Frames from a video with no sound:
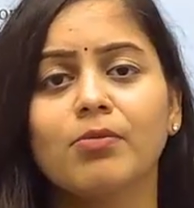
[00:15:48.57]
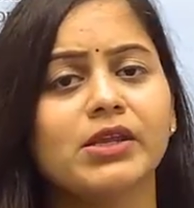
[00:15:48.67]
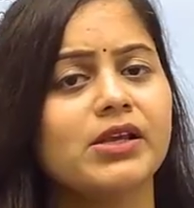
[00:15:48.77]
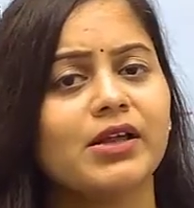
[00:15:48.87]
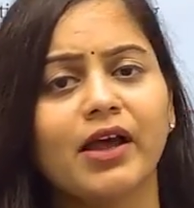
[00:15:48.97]

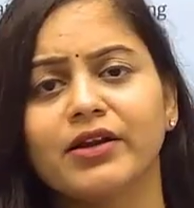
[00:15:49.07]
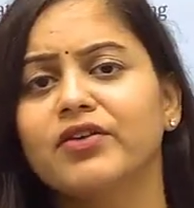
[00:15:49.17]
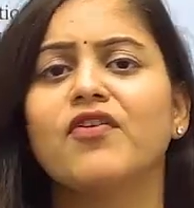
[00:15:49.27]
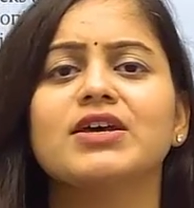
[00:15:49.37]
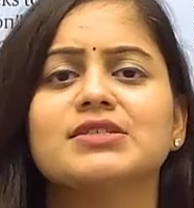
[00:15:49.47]
legal current
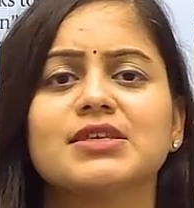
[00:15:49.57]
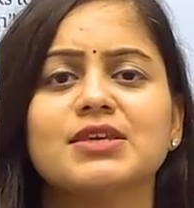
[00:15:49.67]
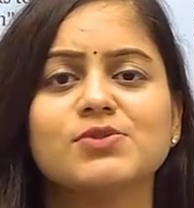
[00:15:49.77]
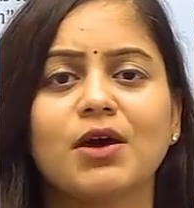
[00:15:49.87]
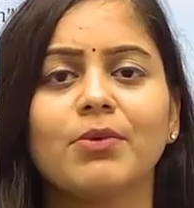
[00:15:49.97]
affairs
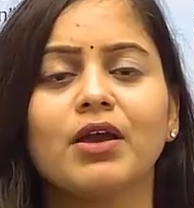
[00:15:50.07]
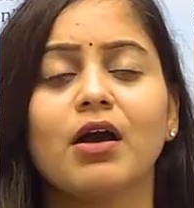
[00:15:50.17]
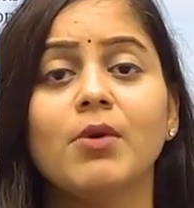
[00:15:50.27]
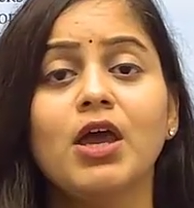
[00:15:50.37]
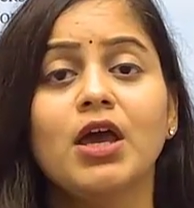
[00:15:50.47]
keeps coming
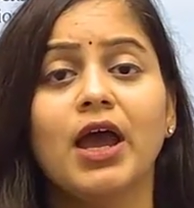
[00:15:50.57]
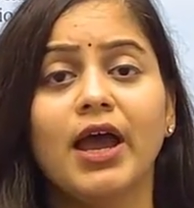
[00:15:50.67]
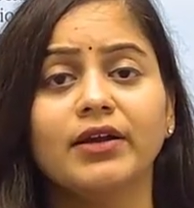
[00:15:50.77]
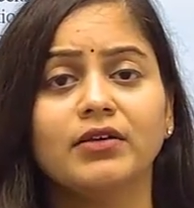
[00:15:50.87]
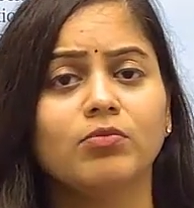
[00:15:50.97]
up
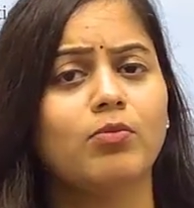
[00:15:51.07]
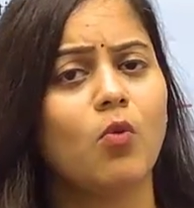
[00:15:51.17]
and uh,